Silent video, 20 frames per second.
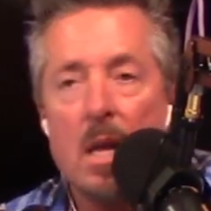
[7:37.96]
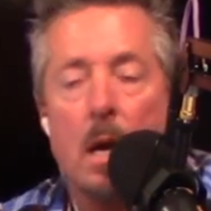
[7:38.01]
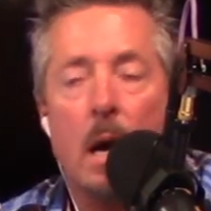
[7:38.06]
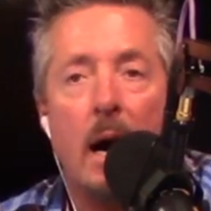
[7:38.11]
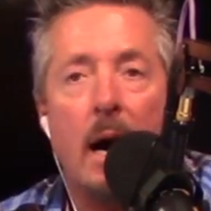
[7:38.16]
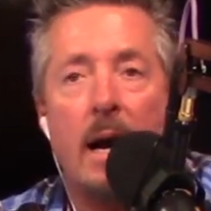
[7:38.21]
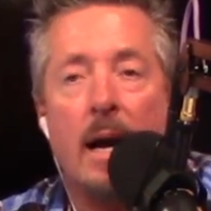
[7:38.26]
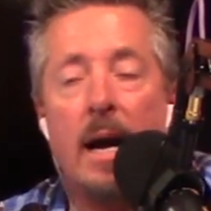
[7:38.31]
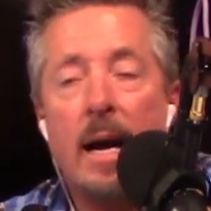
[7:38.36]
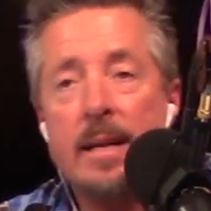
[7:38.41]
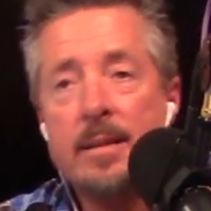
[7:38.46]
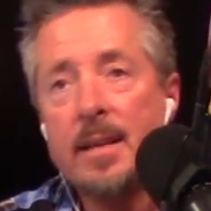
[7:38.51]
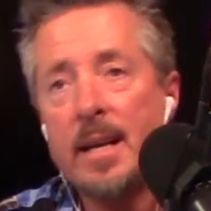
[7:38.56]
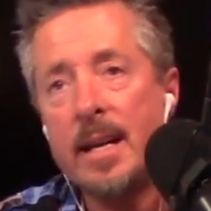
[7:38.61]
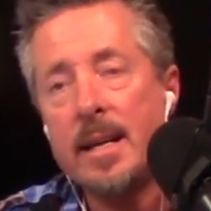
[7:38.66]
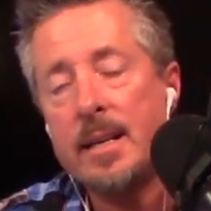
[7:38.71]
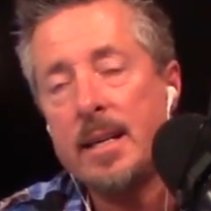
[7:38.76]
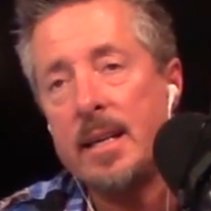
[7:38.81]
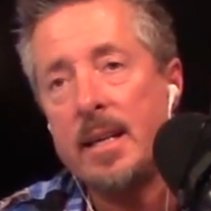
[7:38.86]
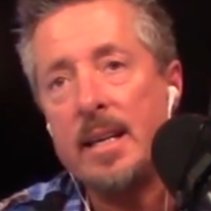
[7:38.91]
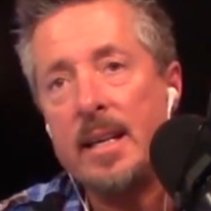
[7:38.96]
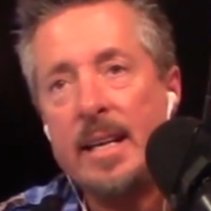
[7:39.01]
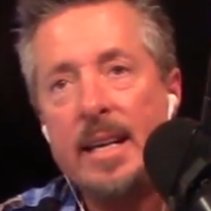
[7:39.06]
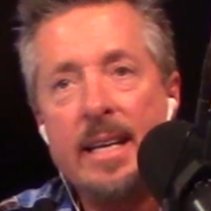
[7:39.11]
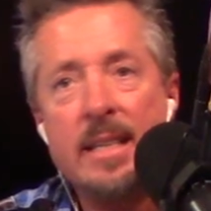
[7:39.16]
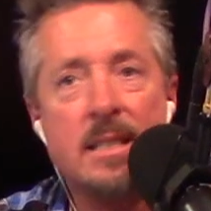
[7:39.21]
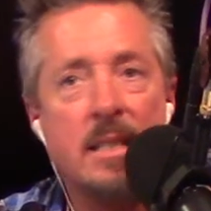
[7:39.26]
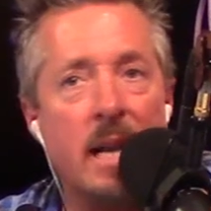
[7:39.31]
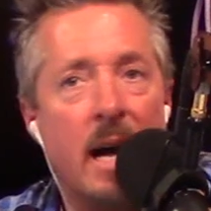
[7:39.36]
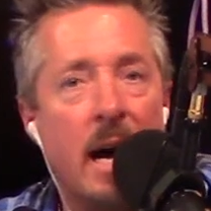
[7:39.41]
I think
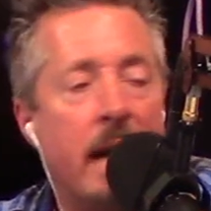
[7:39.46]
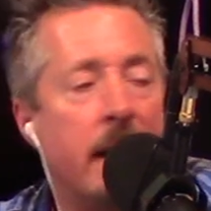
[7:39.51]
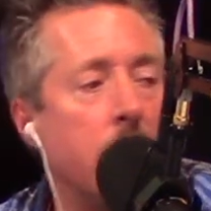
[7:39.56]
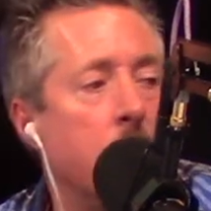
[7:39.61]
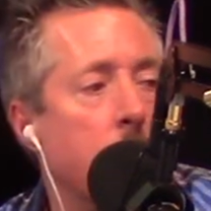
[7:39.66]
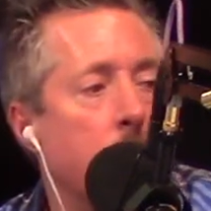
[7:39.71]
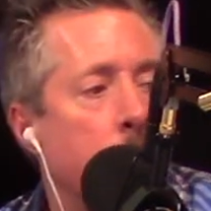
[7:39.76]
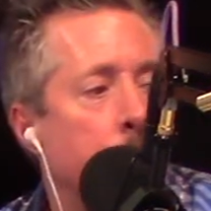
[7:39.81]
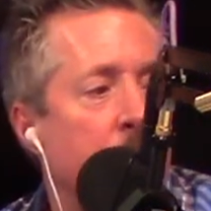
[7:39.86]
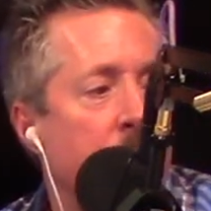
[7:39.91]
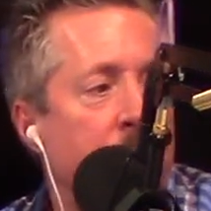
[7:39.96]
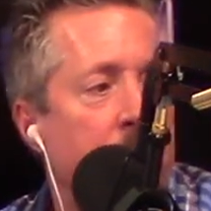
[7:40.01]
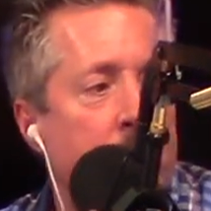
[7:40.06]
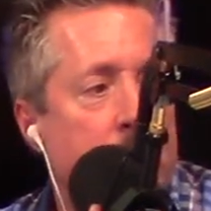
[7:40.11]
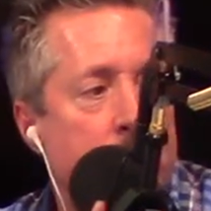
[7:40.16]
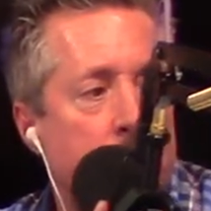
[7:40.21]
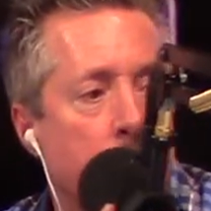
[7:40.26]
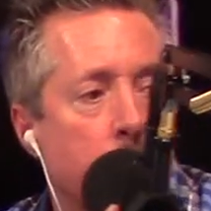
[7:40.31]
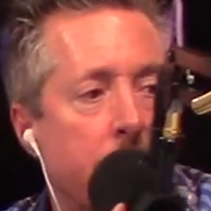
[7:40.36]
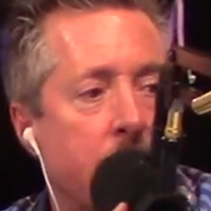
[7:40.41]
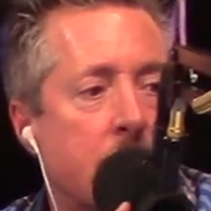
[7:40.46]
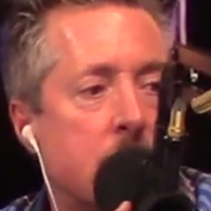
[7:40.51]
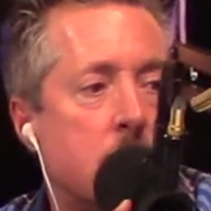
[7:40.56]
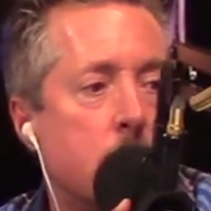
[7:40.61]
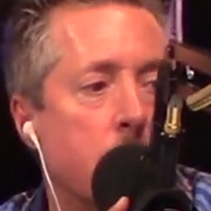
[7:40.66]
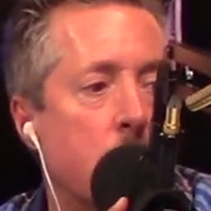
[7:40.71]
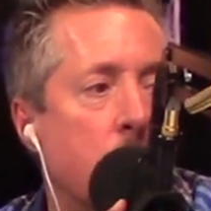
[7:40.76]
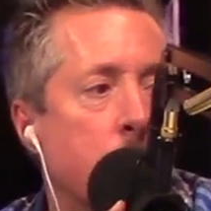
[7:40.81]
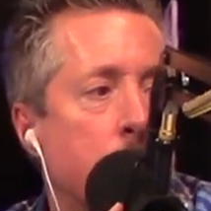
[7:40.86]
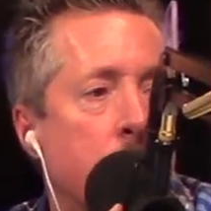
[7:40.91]
he's not a professional
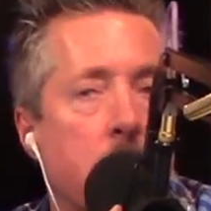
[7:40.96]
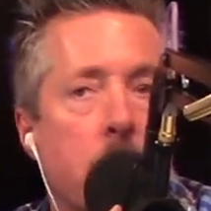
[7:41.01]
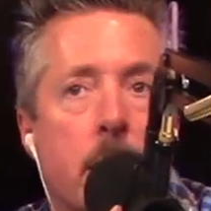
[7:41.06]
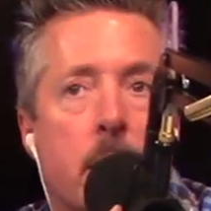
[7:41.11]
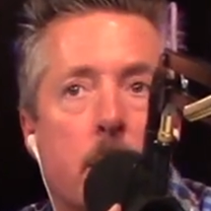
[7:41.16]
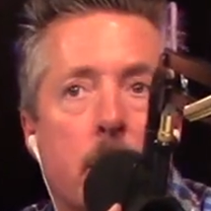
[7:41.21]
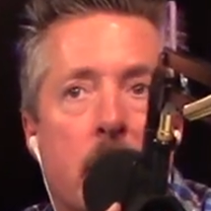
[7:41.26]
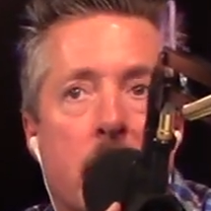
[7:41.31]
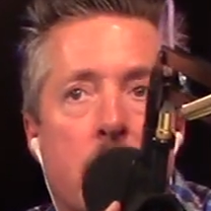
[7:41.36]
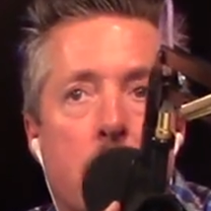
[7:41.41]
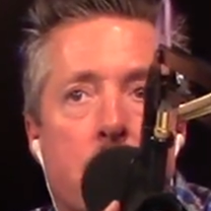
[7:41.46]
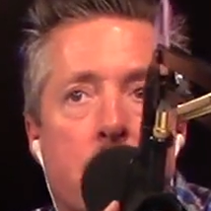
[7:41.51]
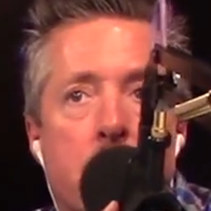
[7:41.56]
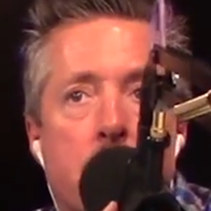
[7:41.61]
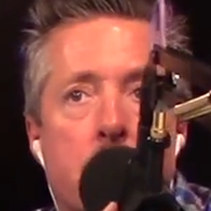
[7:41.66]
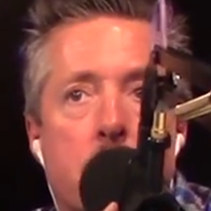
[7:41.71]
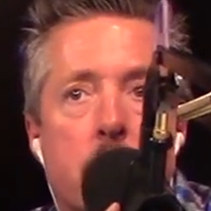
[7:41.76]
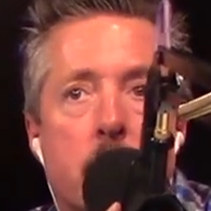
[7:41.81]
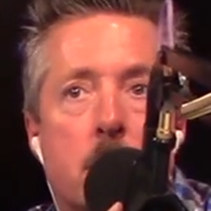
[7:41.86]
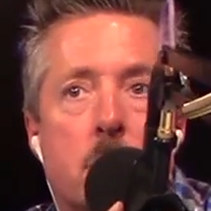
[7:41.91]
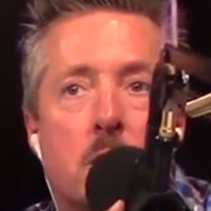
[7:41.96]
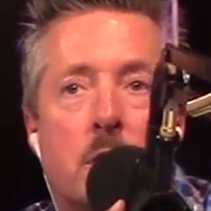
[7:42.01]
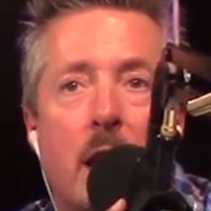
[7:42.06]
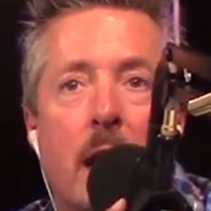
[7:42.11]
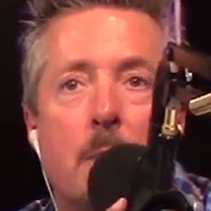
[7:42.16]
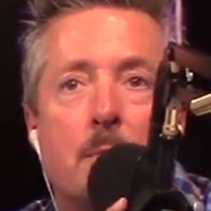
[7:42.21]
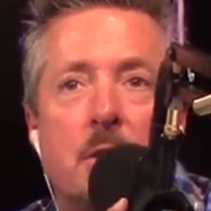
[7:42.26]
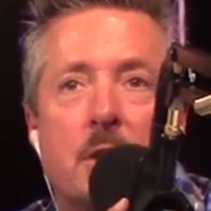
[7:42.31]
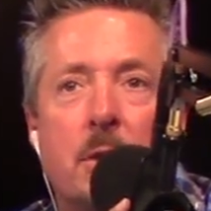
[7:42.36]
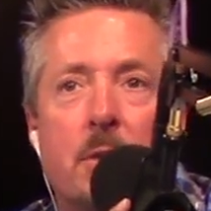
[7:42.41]
basketball player, in my opinion.
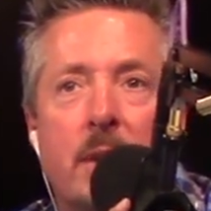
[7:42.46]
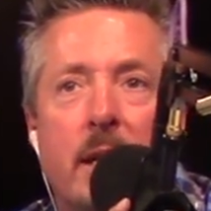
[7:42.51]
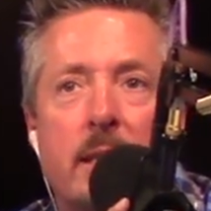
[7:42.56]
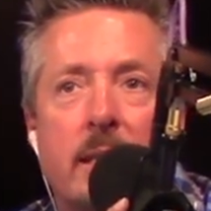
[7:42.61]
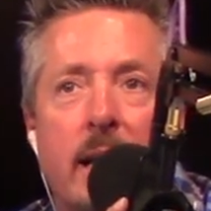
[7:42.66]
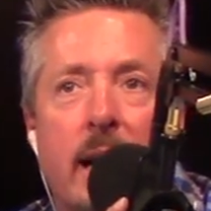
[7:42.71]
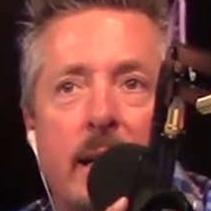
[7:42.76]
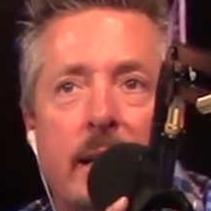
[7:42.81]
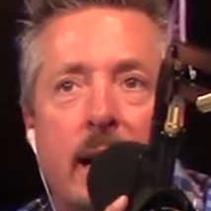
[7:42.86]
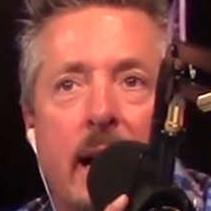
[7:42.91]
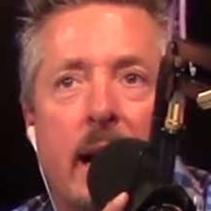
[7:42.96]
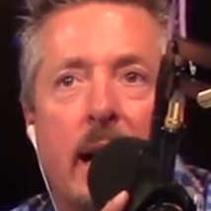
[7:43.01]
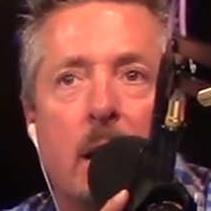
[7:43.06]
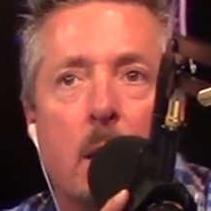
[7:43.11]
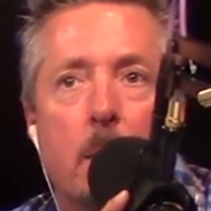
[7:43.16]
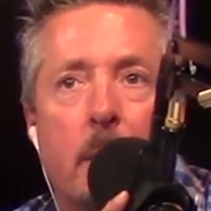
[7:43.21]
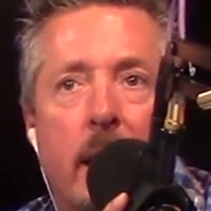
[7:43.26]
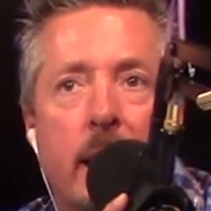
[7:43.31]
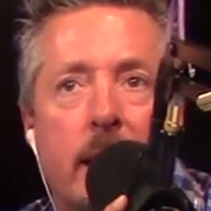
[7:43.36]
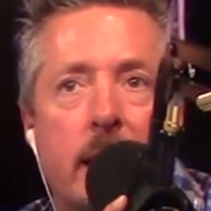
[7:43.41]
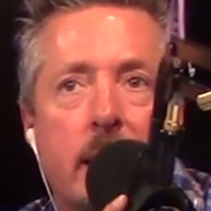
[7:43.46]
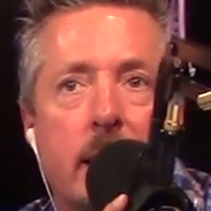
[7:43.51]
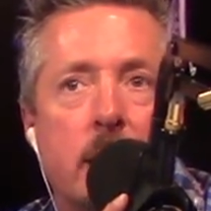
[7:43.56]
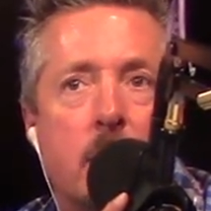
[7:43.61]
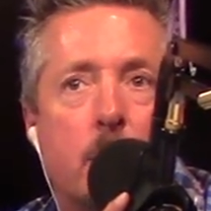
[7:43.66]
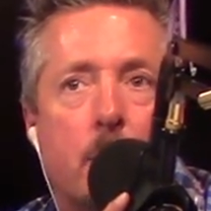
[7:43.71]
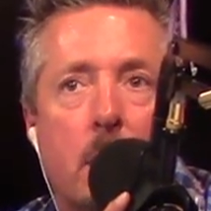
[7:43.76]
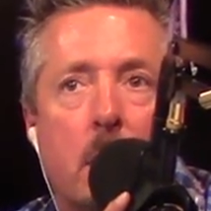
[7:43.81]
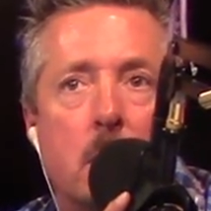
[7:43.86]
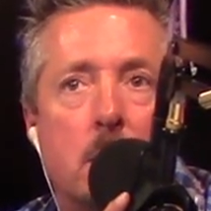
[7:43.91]
Shep, do you think that guy will make it in
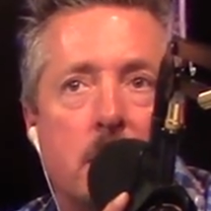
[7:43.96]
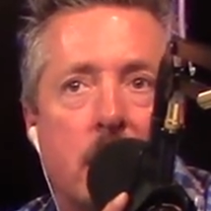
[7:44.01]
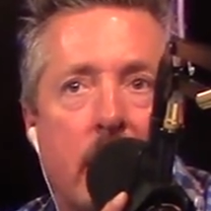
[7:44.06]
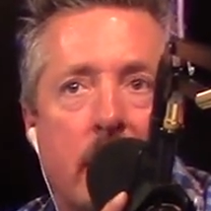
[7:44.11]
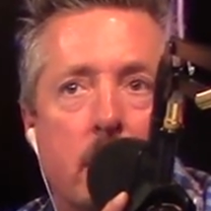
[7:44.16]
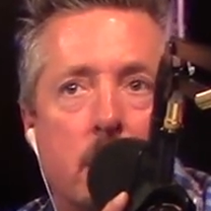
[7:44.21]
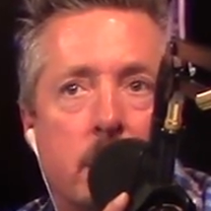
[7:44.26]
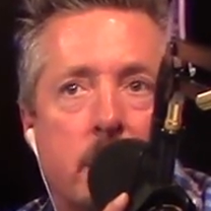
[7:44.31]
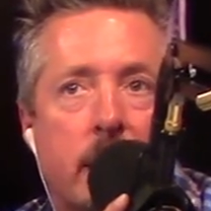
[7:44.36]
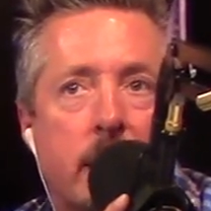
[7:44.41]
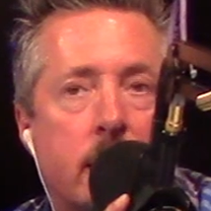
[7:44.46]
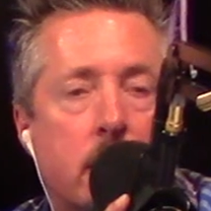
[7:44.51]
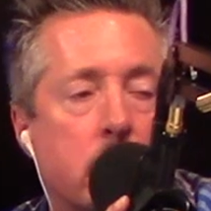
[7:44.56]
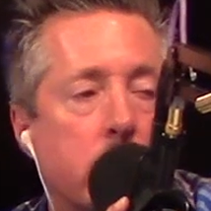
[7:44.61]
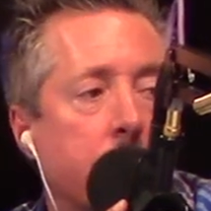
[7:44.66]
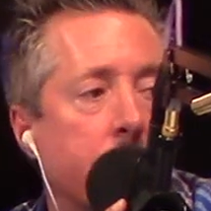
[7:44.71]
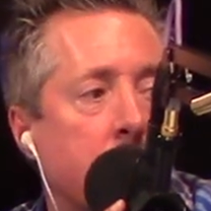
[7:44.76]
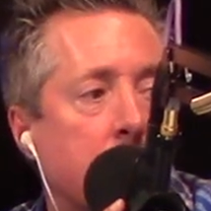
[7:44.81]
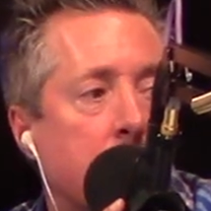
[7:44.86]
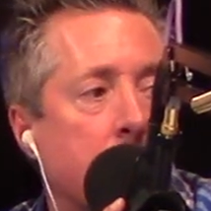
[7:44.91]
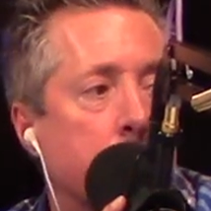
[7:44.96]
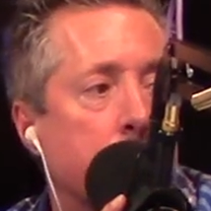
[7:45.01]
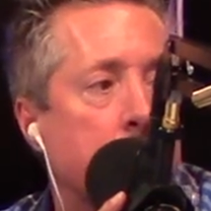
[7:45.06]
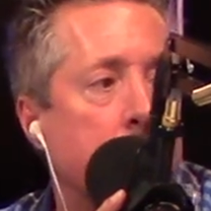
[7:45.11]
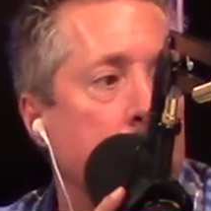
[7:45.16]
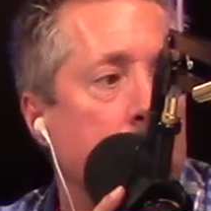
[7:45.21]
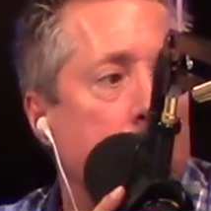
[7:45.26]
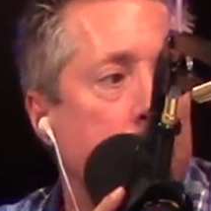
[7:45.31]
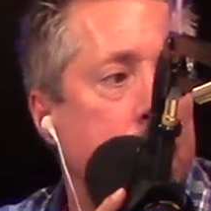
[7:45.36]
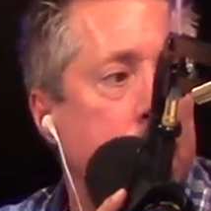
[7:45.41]
the pros? I don't think he'll even come
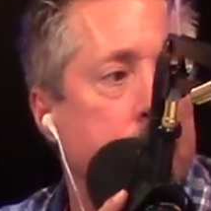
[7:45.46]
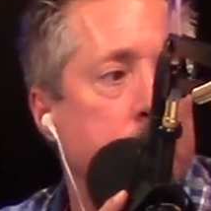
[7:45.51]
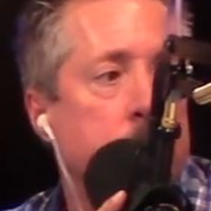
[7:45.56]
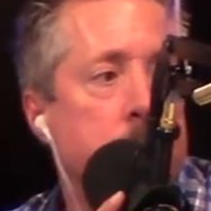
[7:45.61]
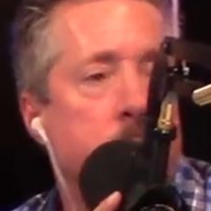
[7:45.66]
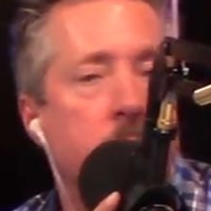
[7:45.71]
close.